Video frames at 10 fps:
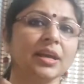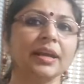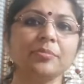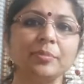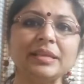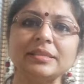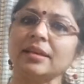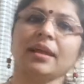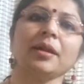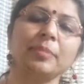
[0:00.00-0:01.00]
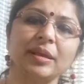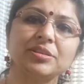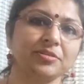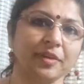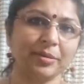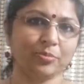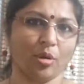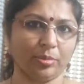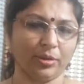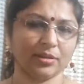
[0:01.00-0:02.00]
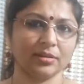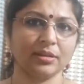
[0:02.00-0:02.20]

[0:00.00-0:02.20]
it means that that page is very popular.